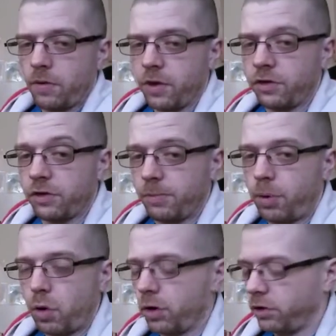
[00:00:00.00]
This is
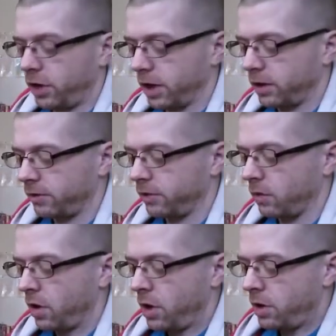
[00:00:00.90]
important. Check this
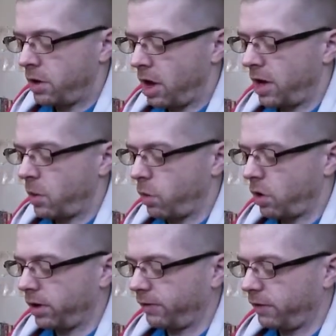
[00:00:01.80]
out. Not a
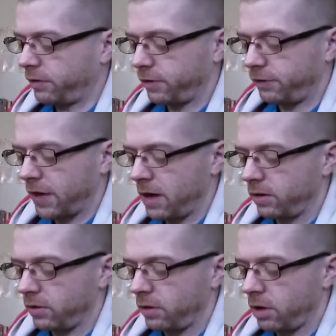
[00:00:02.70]
word of this is
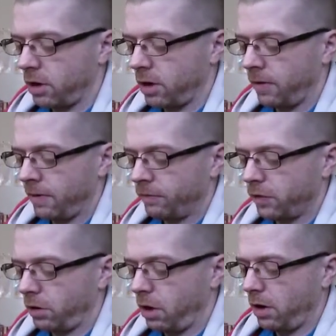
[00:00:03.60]
found in the law.
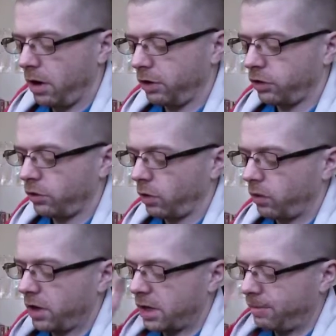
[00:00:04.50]
The law issues
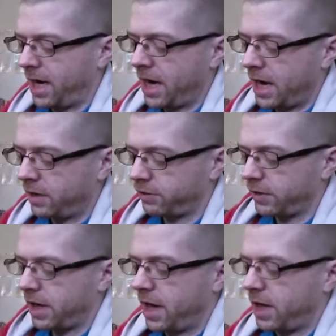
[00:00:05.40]
only
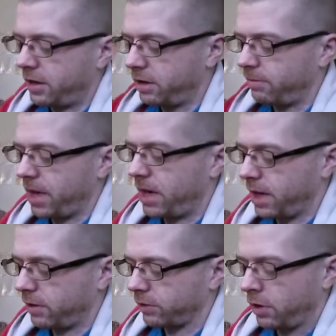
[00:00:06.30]
commands and
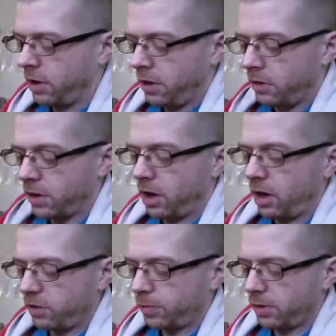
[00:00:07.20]
demands. The
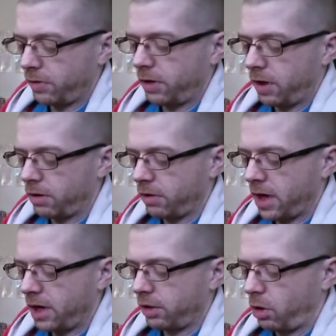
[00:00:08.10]
gospel, on the other
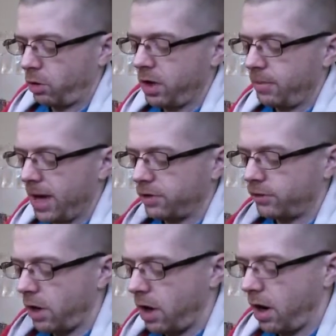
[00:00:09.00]
hand, only
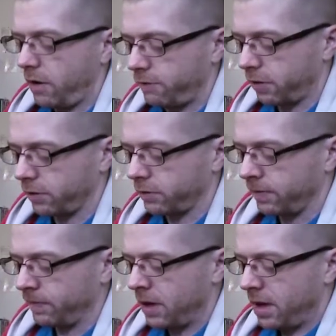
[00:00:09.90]
makes offers.
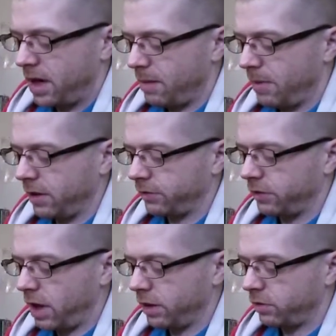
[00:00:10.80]
It means
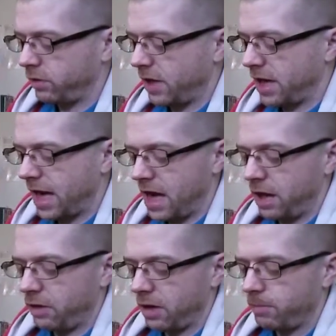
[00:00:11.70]
not to take
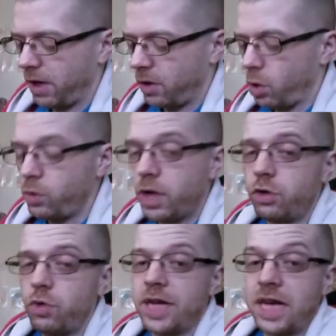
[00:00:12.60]
anything, but only
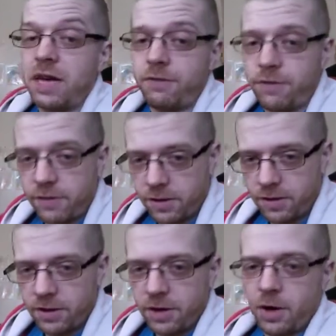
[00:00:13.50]
to give.
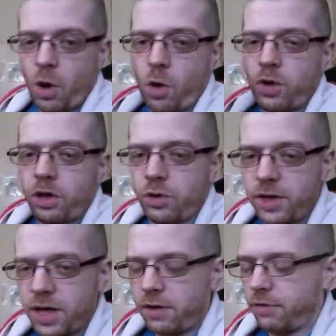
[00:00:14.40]
Only to
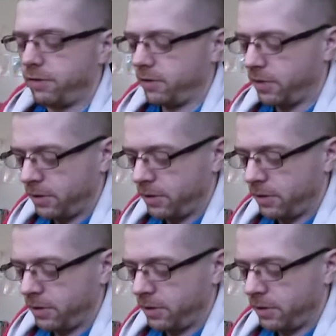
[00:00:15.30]
give.